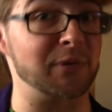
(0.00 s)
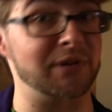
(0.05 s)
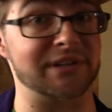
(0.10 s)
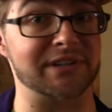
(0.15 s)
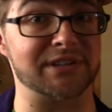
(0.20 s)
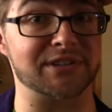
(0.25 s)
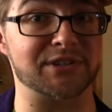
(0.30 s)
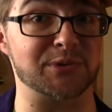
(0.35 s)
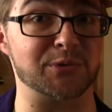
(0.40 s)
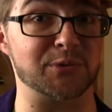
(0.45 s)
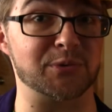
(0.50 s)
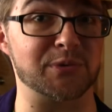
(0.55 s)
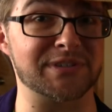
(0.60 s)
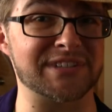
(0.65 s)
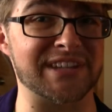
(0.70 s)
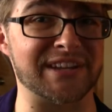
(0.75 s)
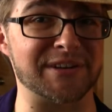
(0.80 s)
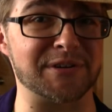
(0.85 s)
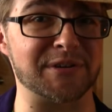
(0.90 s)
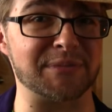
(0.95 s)
willing to
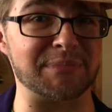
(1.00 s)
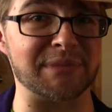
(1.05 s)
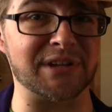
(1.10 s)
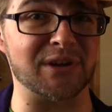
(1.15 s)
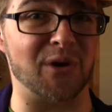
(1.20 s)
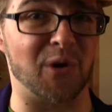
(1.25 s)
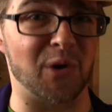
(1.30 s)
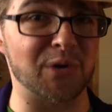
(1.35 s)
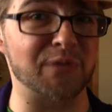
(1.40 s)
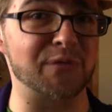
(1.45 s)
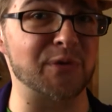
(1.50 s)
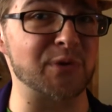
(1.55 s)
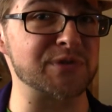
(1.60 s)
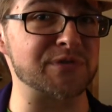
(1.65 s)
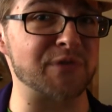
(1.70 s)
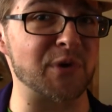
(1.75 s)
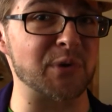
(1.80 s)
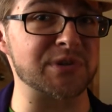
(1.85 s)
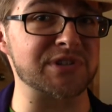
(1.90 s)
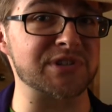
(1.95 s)
send me all of those
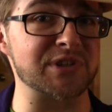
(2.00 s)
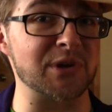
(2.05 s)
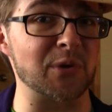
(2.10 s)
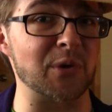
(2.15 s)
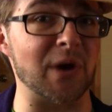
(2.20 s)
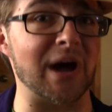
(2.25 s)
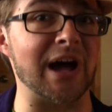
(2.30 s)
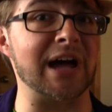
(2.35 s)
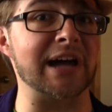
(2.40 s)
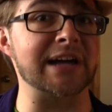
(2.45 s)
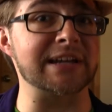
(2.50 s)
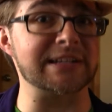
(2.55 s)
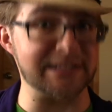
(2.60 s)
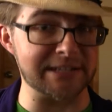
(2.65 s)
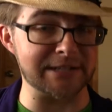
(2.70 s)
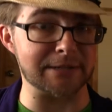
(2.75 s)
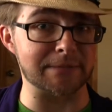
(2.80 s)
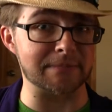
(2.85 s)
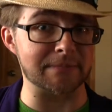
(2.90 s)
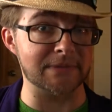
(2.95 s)
votes, though, I
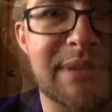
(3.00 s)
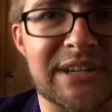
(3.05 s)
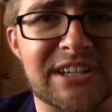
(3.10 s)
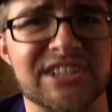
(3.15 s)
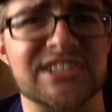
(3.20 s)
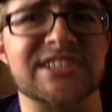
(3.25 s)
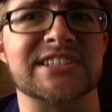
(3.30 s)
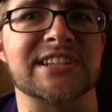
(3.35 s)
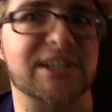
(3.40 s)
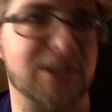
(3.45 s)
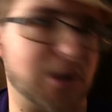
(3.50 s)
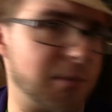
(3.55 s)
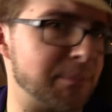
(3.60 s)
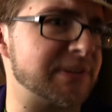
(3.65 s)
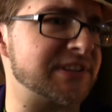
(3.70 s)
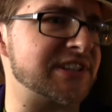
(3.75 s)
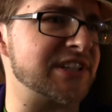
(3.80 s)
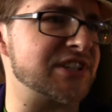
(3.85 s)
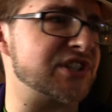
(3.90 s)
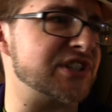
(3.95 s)
need them. Because the
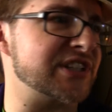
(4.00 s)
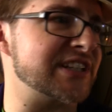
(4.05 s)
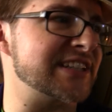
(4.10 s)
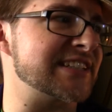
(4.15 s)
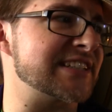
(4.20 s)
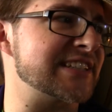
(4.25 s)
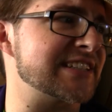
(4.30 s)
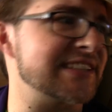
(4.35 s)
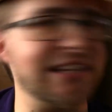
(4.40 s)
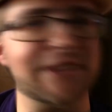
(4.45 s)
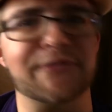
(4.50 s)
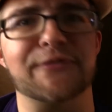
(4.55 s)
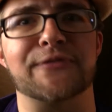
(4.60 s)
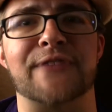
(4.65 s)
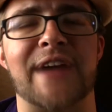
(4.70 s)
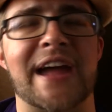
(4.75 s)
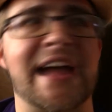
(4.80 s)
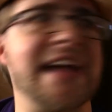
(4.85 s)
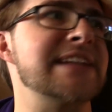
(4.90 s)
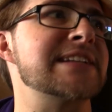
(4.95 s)
competition is stiff
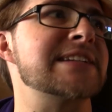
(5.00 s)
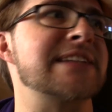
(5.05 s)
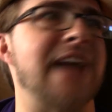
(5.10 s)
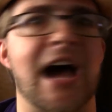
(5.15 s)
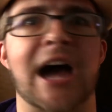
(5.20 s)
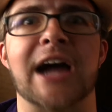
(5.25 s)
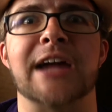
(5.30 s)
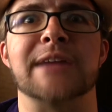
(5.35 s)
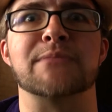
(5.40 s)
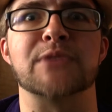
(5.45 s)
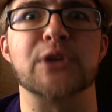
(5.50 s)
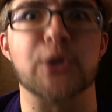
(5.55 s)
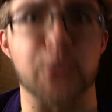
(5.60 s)
and I'm